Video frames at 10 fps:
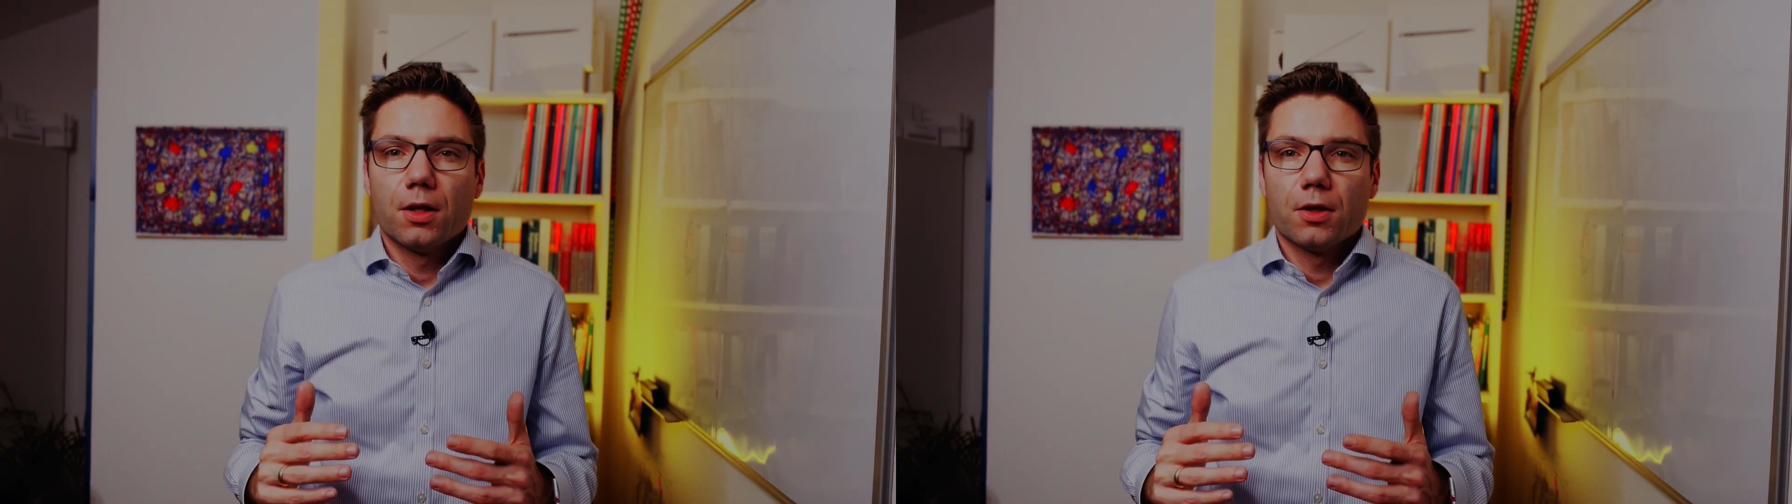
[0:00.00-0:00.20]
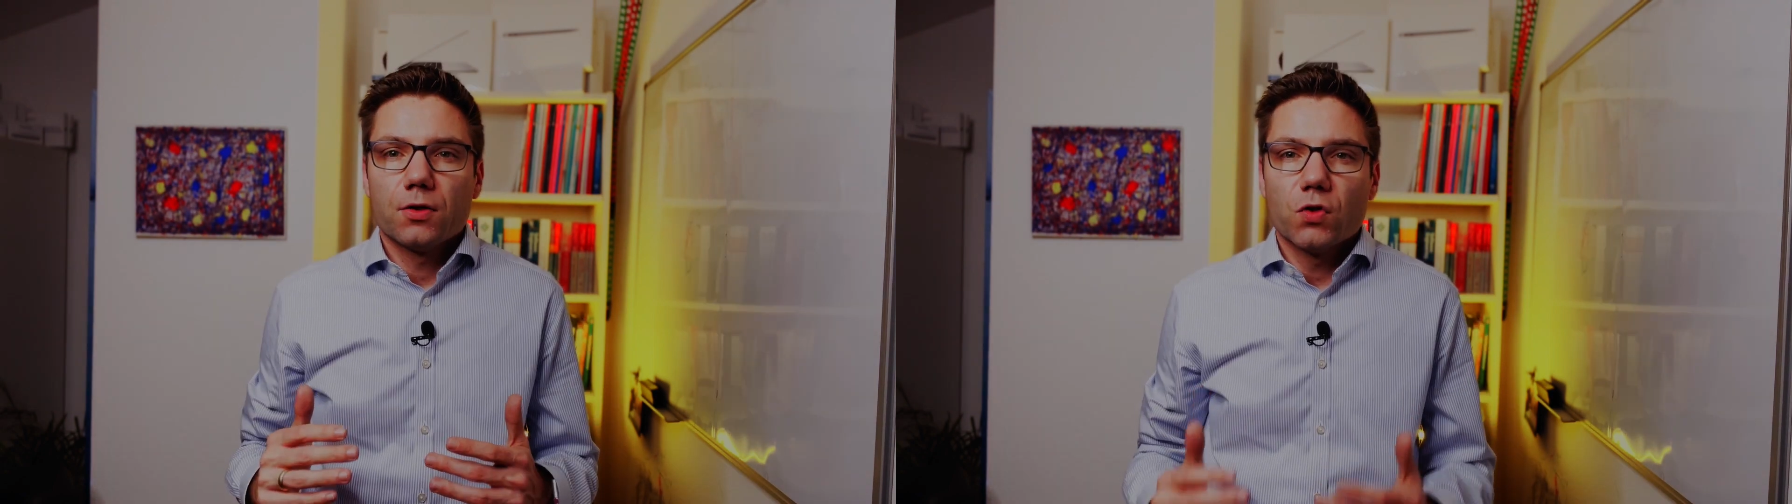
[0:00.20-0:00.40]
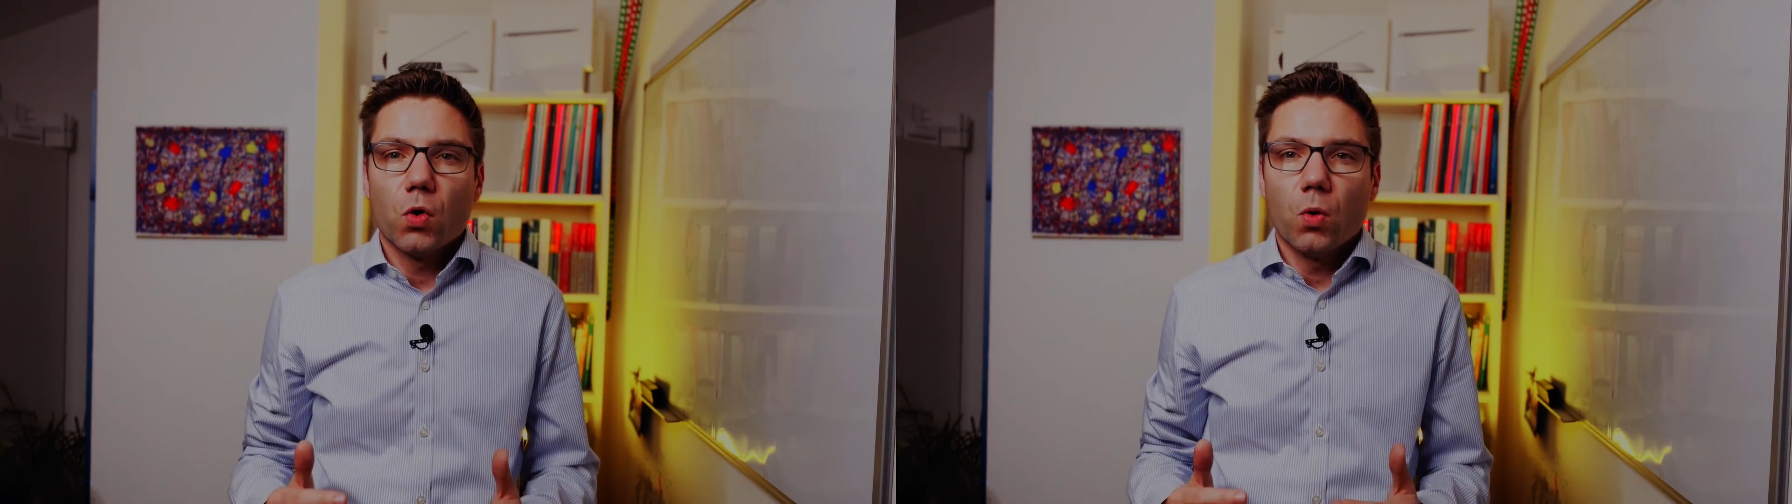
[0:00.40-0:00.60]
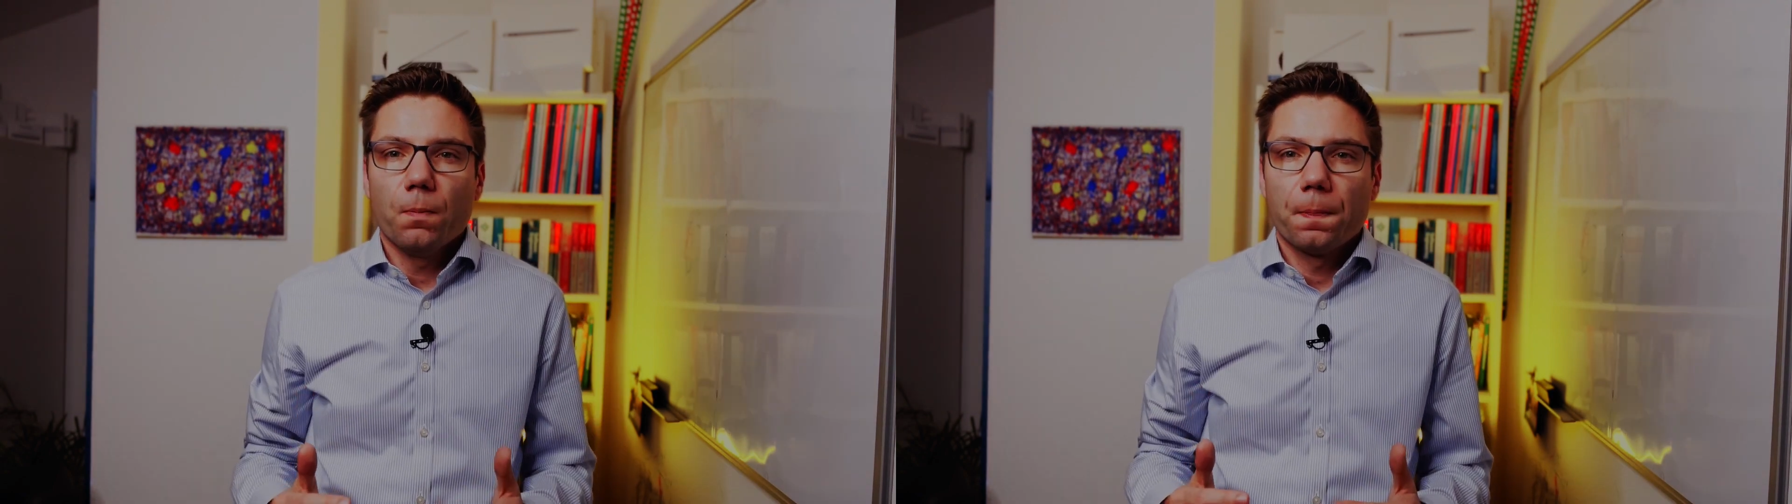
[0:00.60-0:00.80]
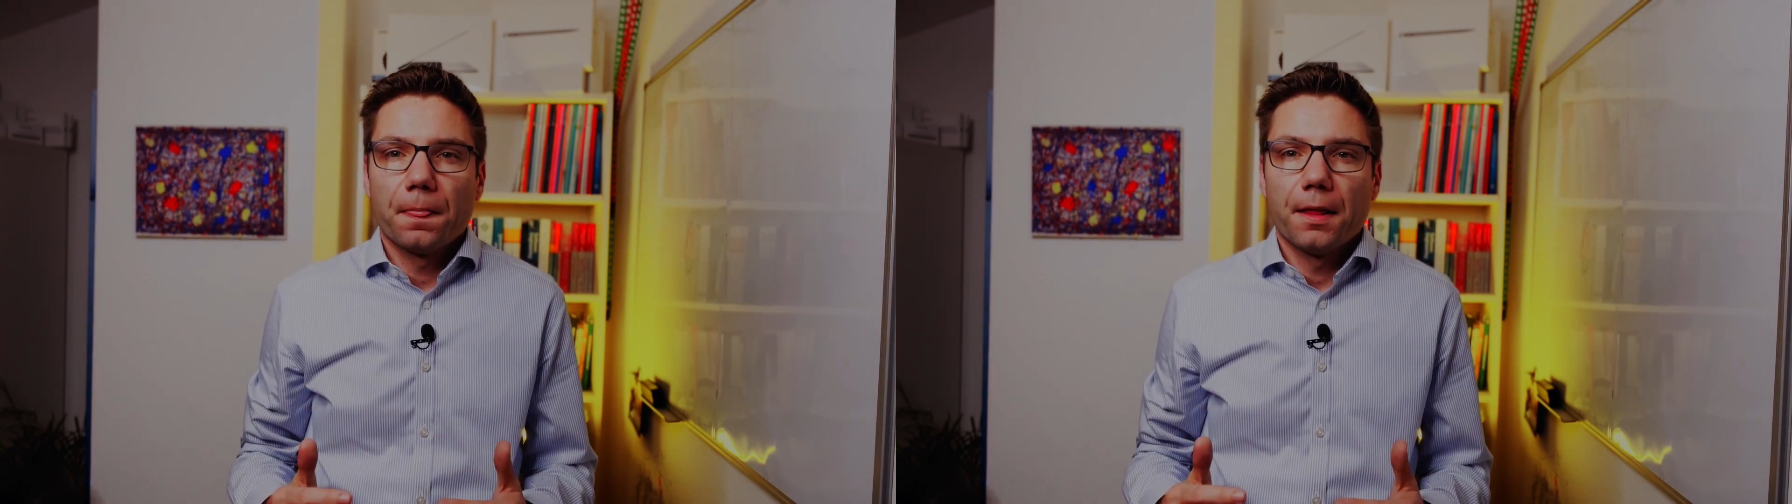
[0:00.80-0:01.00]
So
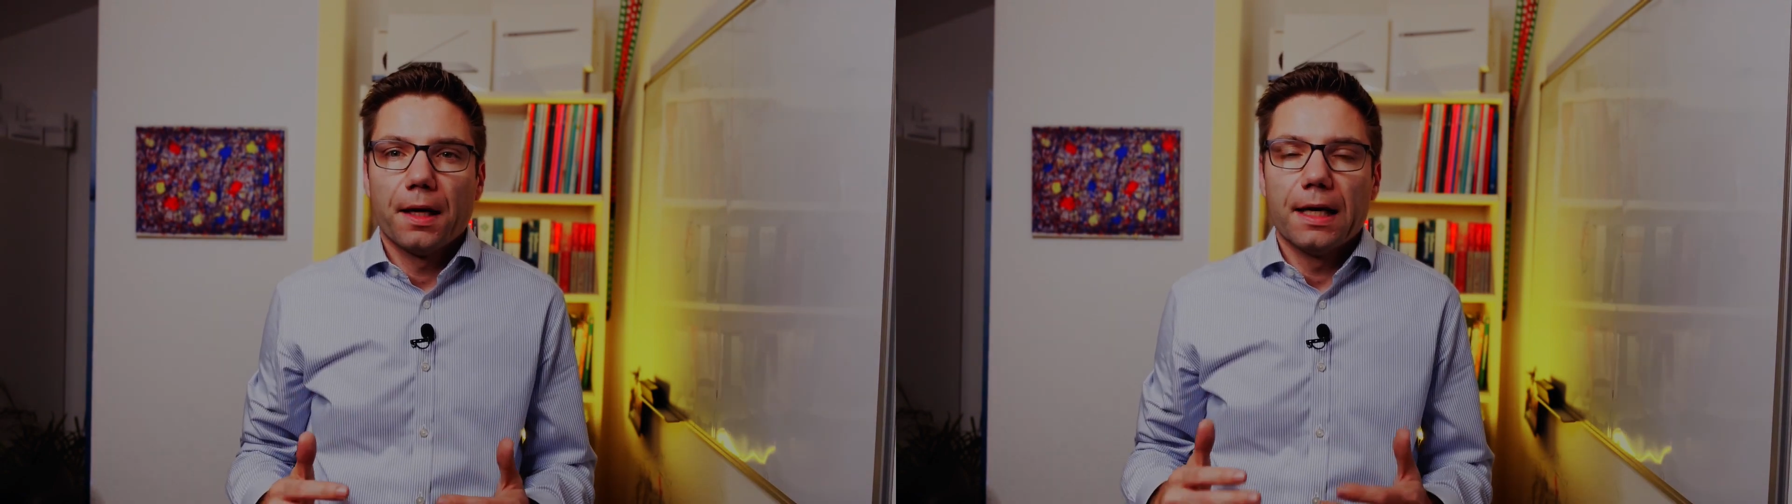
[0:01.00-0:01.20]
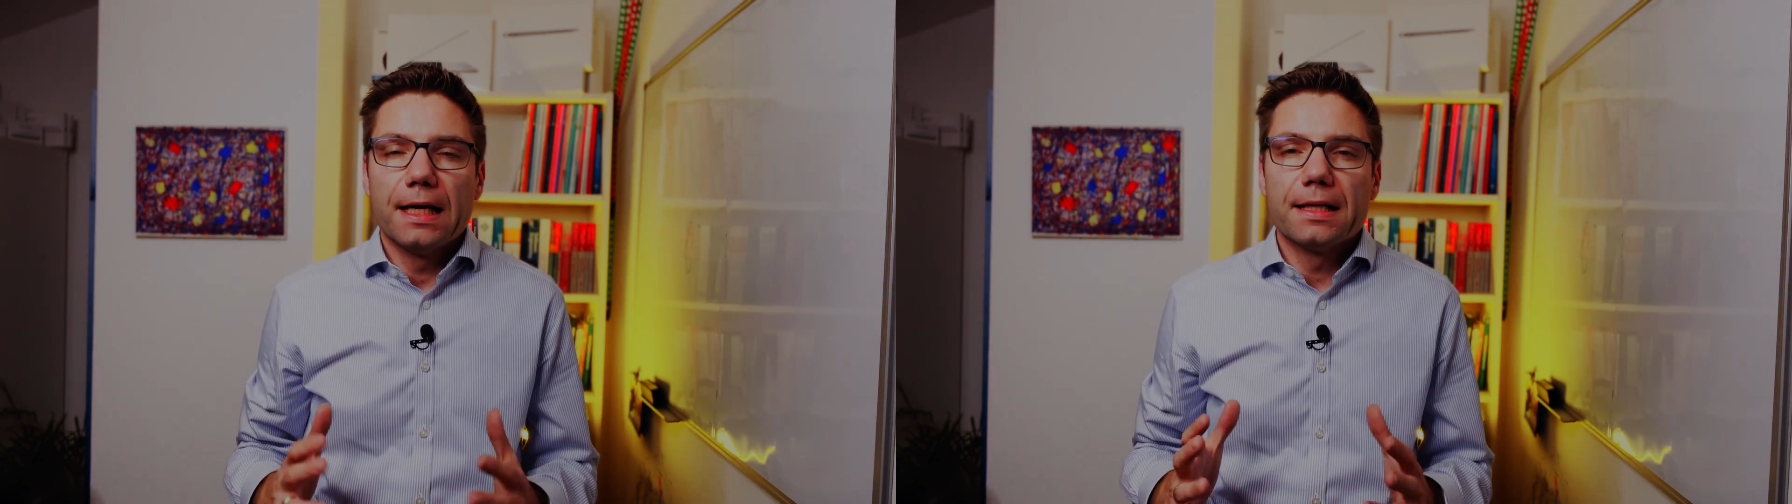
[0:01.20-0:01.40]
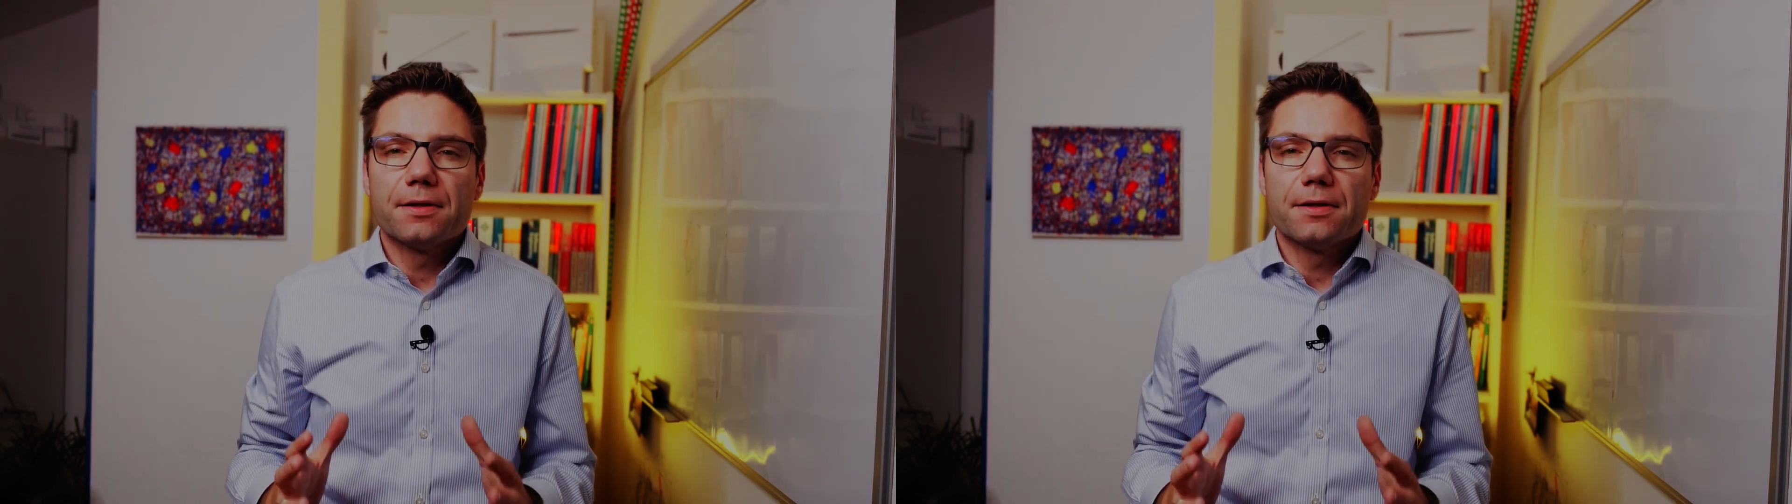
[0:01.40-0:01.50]
it's